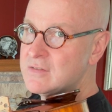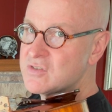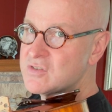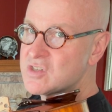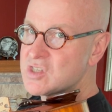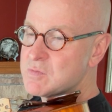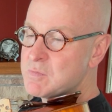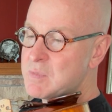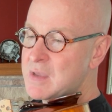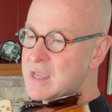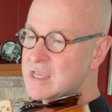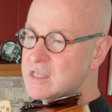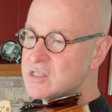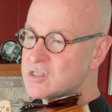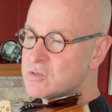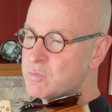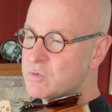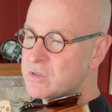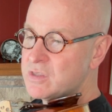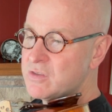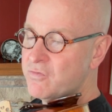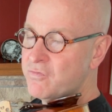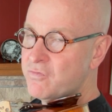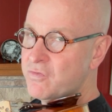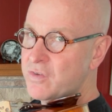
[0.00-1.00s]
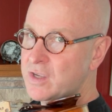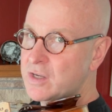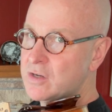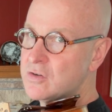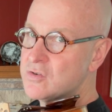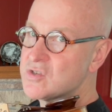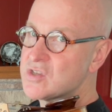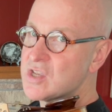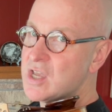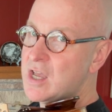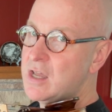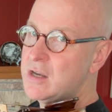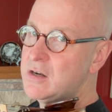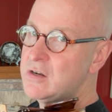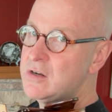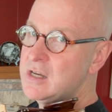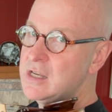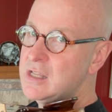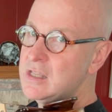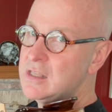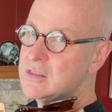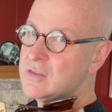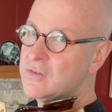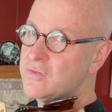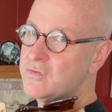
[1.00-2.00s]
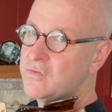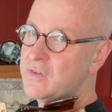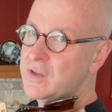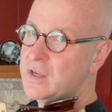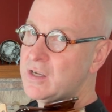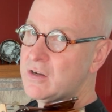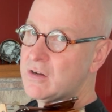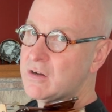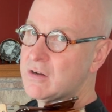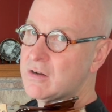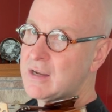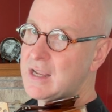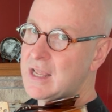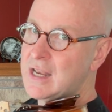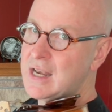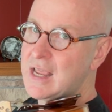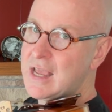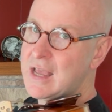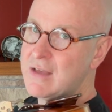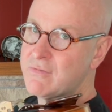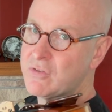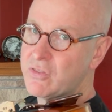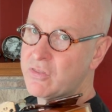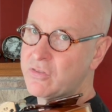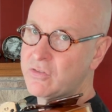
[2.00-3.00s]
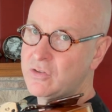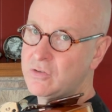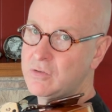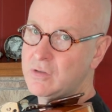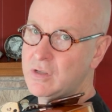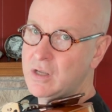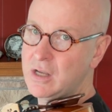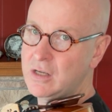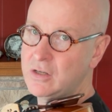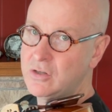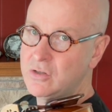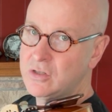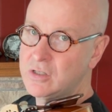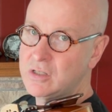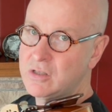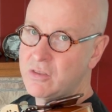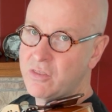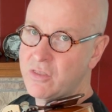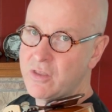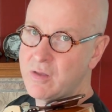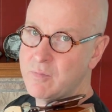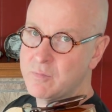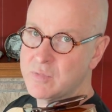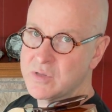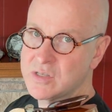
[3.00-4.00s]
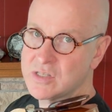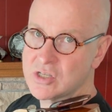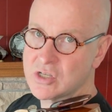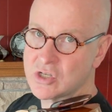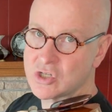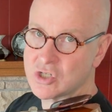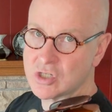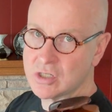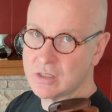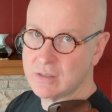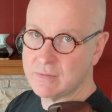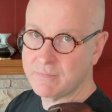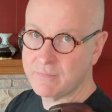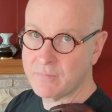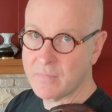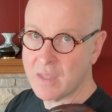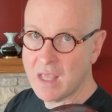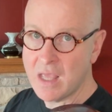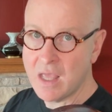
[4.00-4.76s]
space with the fingers underneath the finger and have a good thumb position,